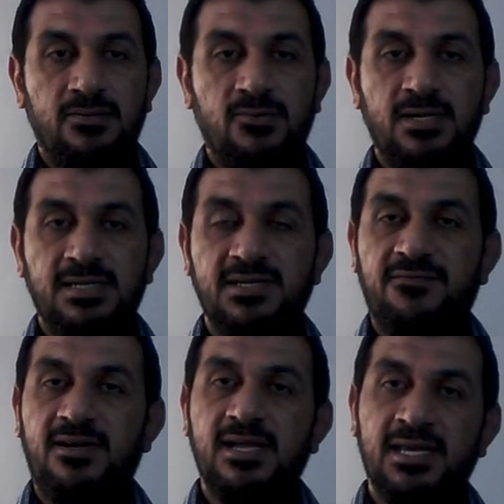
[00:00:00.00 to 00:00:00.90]
To
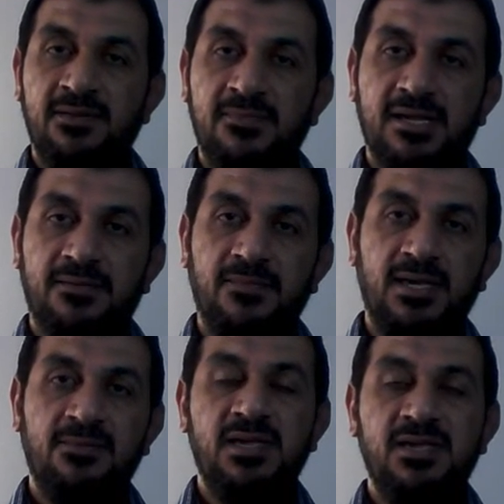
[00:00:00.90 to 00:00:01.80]
classify anemia,
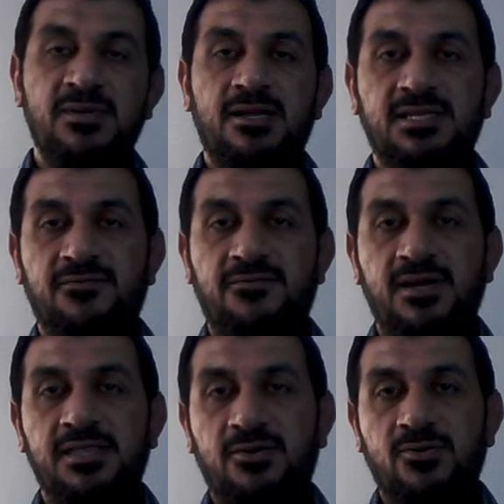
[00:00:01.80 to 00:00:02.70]
it may be
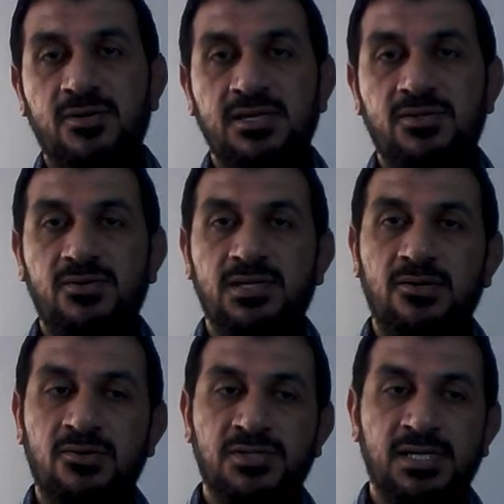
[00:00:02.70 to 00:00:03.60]
classified according to
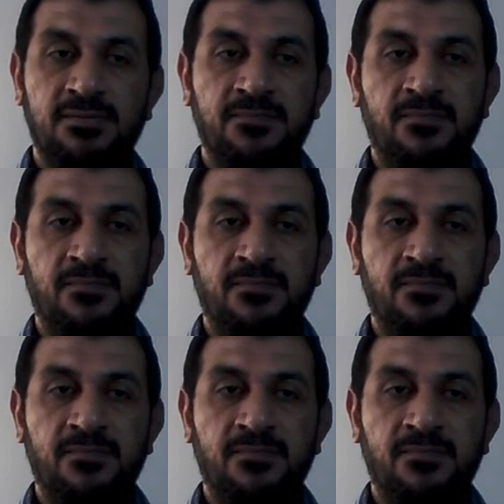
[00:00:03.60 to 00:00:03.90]
etiology.